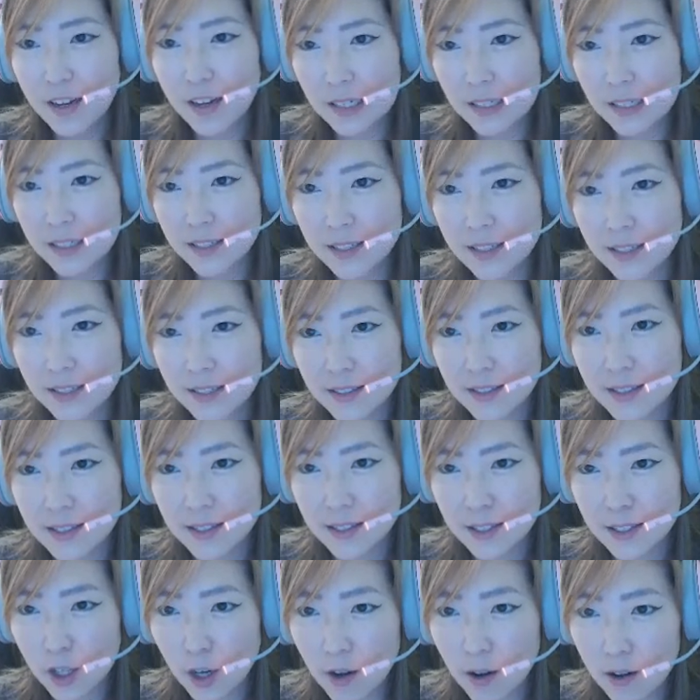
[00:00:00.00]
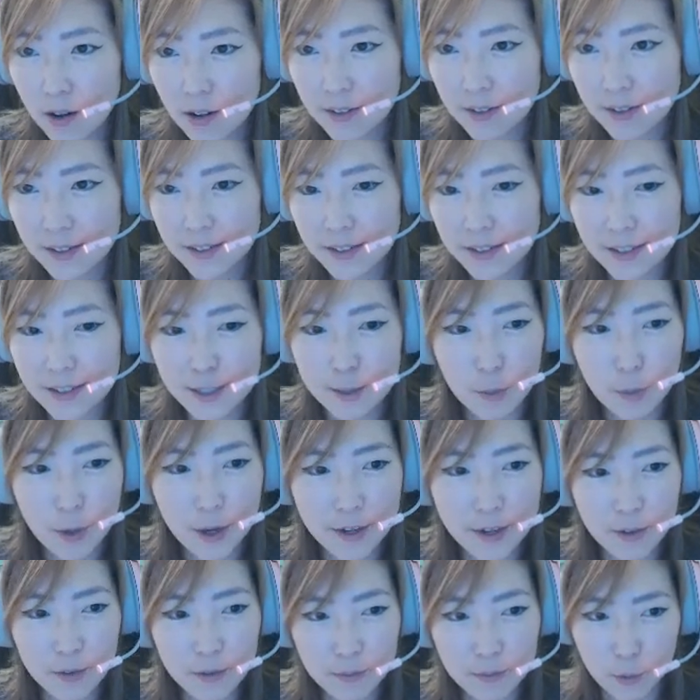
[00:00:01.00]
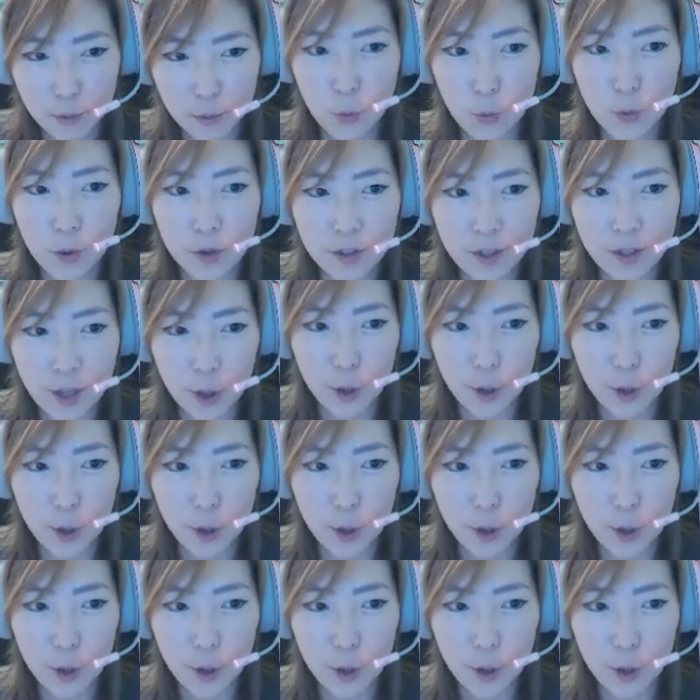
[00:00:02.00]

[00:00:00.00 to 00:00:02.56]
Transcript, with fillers: He's tall and he's bright yellow,